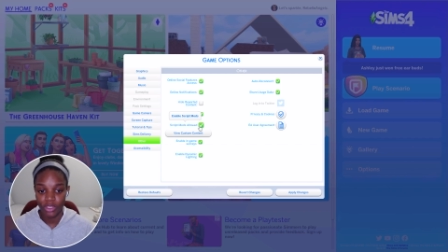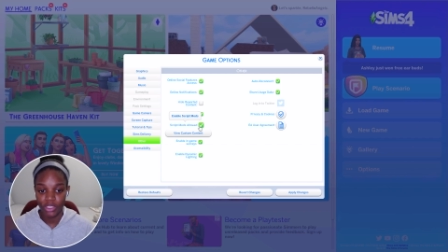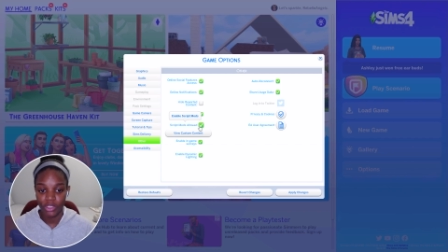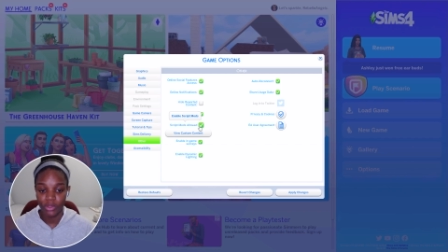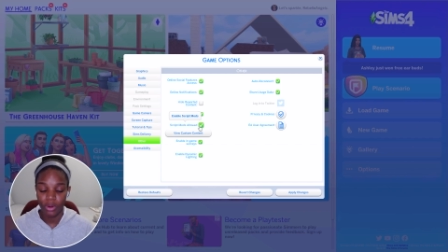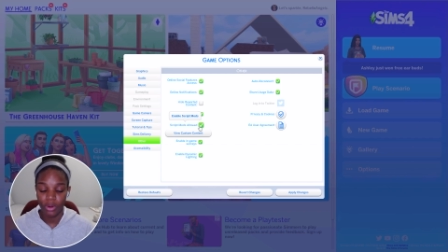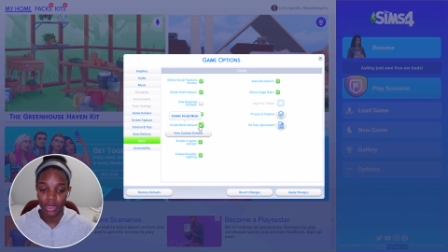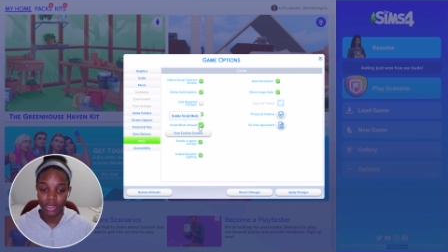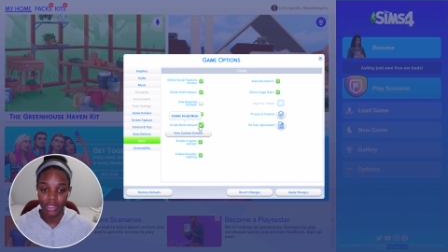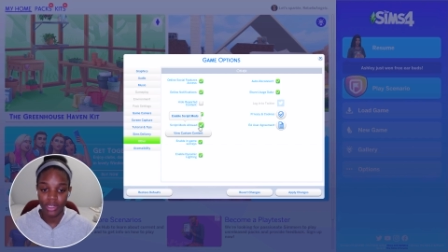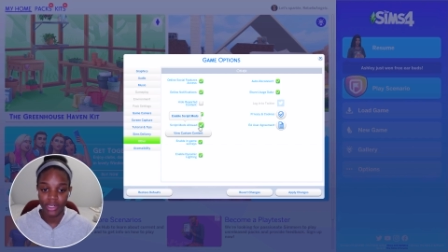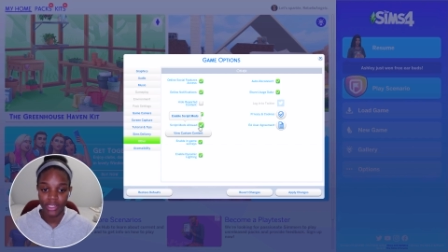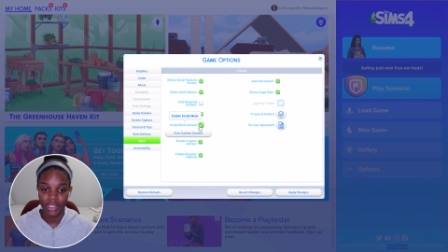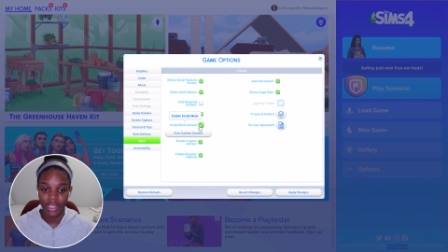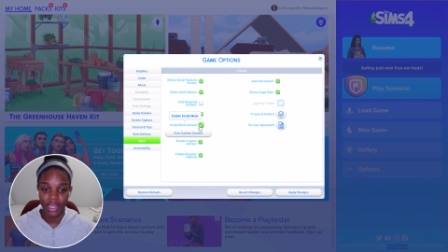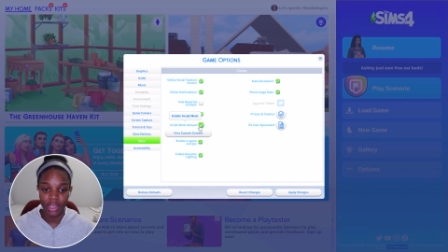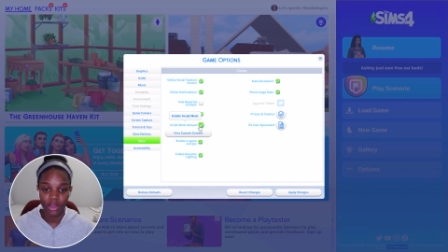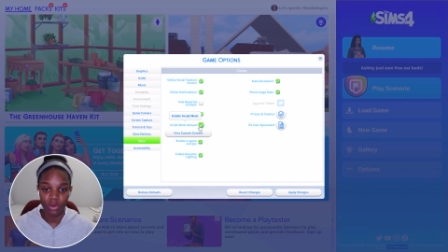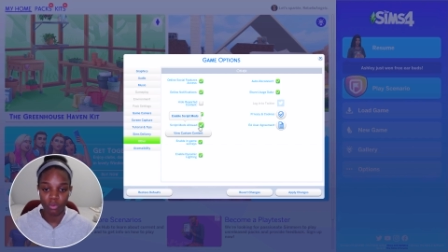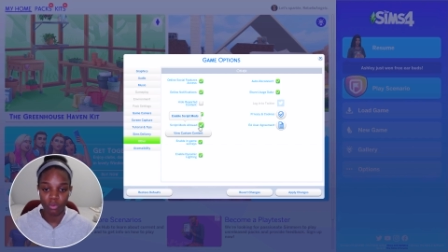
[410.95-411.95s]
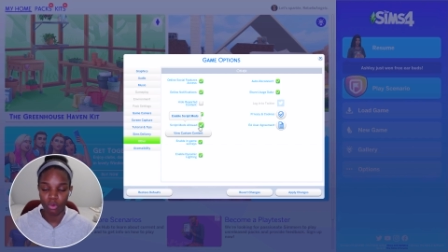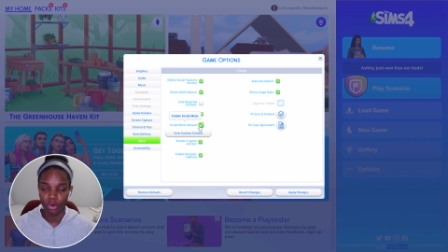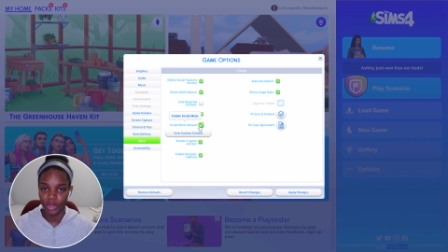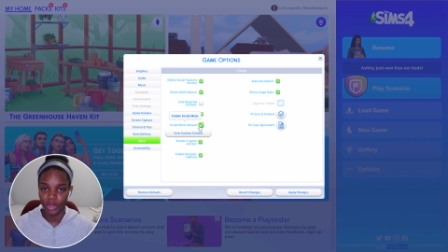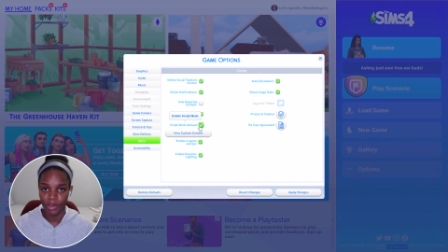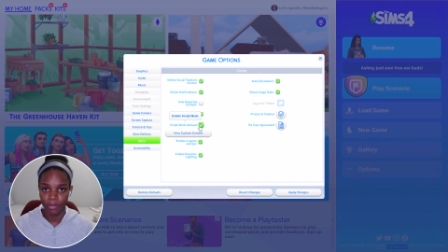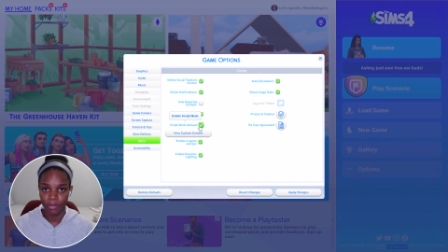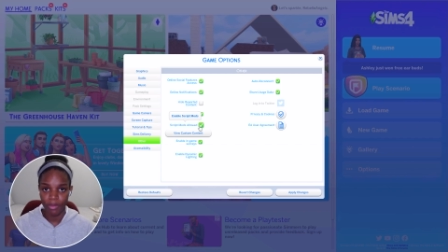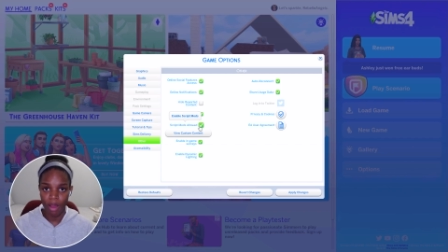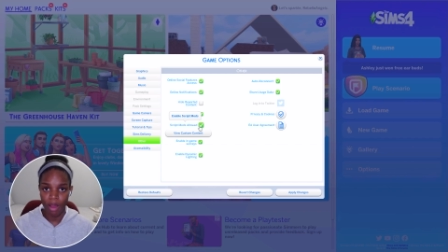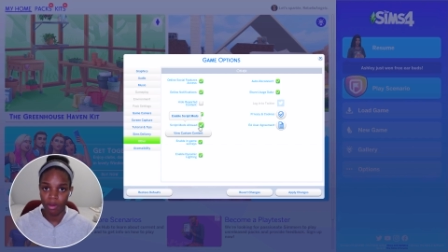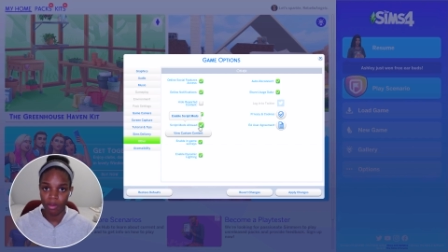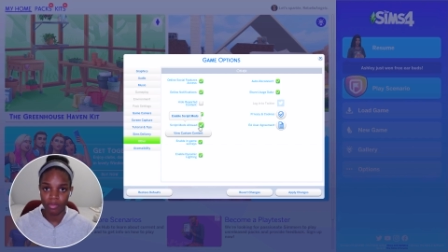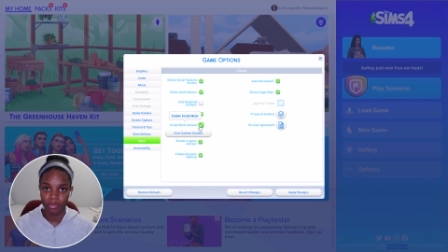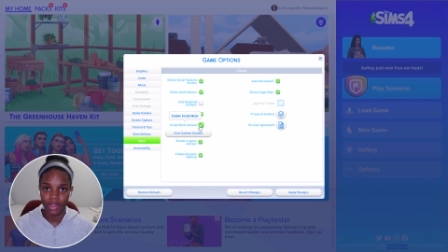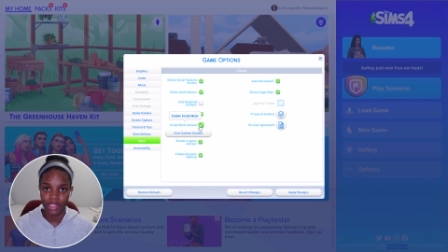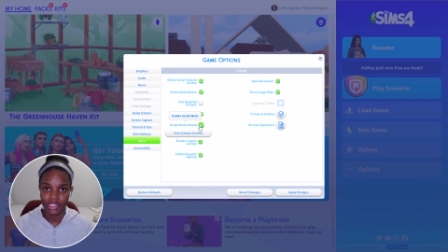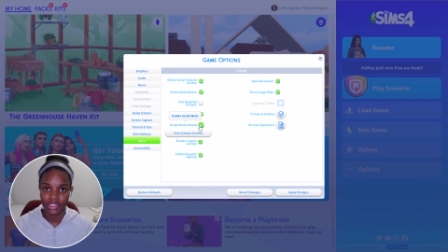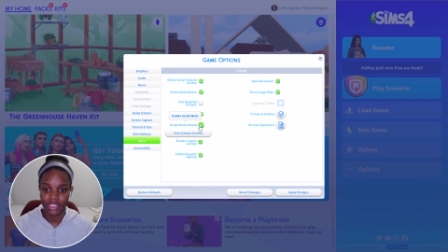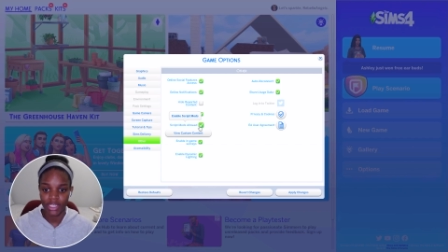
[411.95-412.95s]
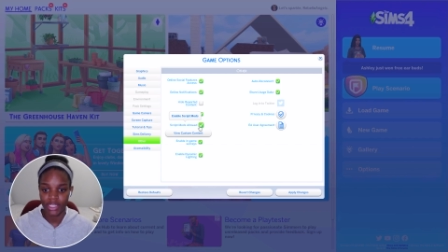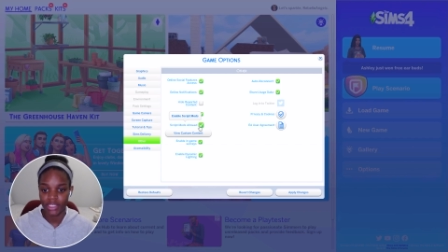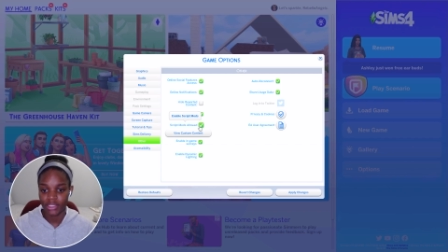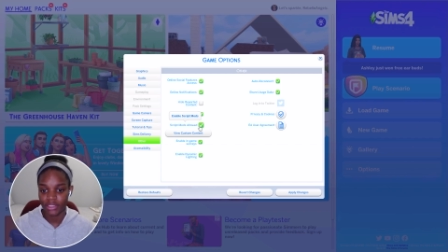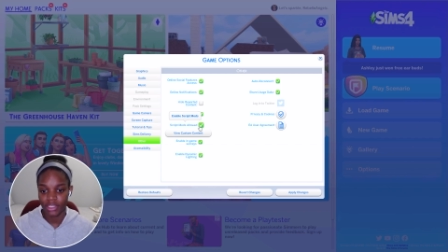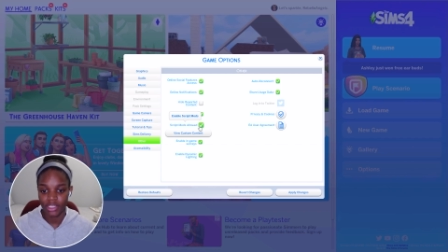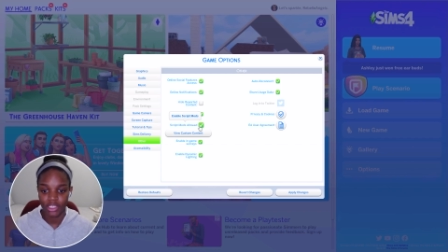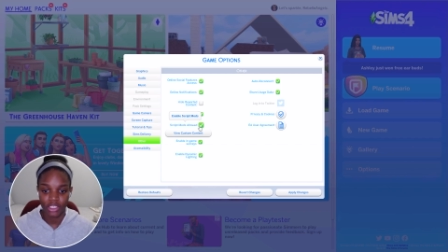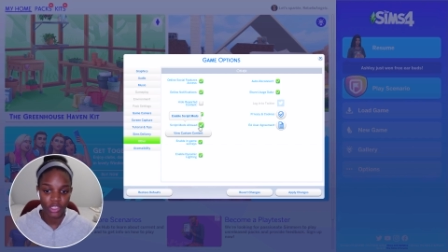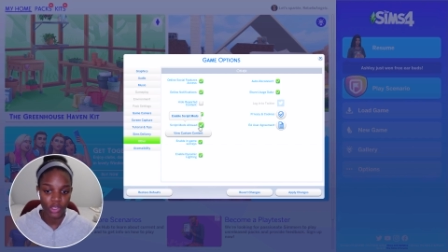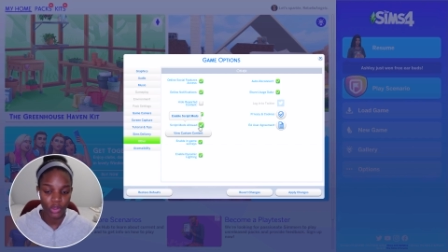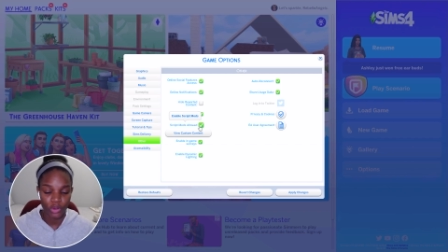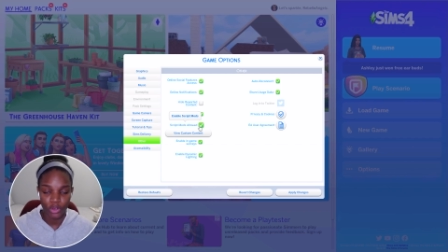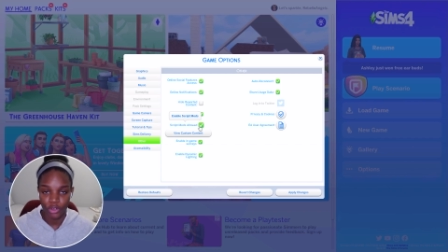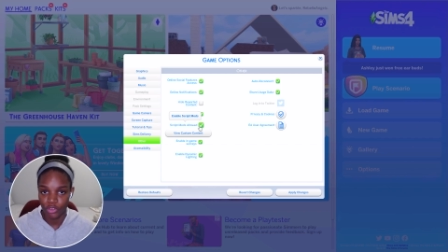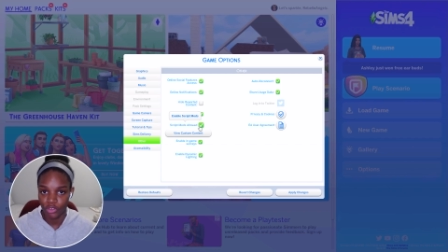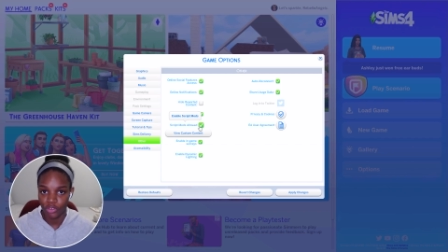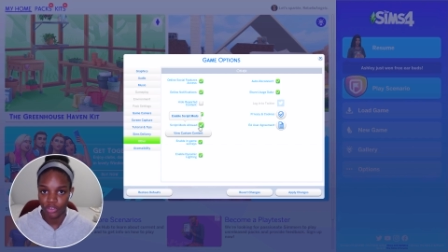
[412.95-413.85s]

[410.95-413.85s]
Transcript: You are going to get a warning pop up that says, like, you know,